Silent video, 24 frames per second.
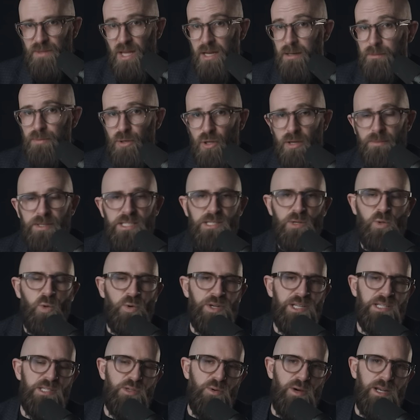Unemployment,
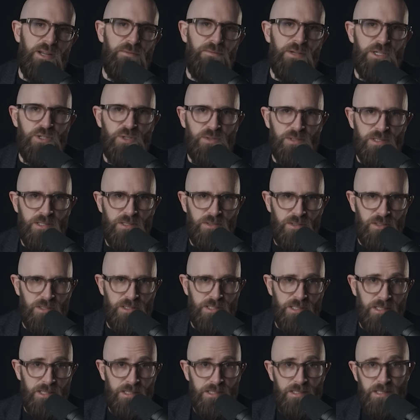according to unofficial
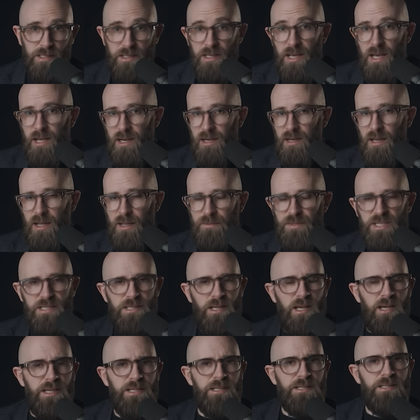sources, had climbed as
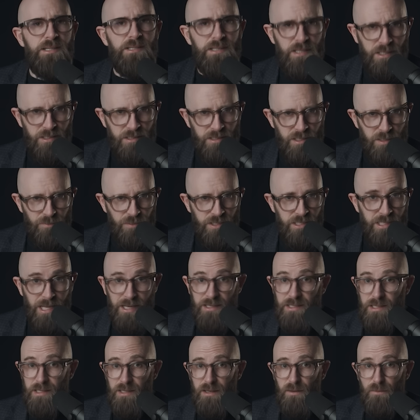high as
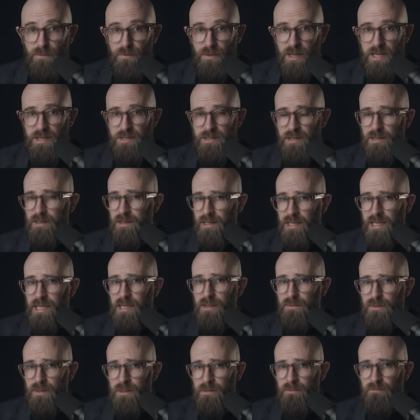60%, and inflation,
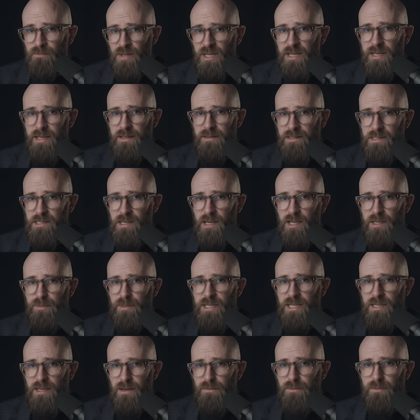even by the
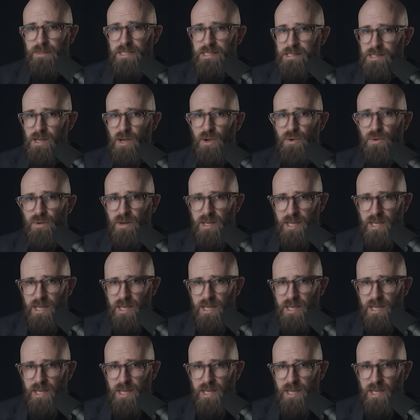Turkmen government's own